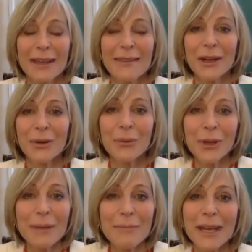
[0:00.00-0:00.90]
that can
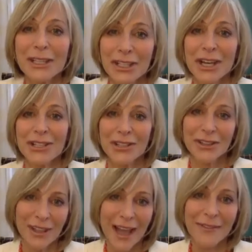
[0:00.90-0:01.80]
really make a change in
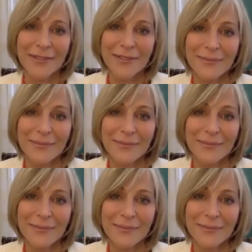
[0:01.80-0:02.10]
your life.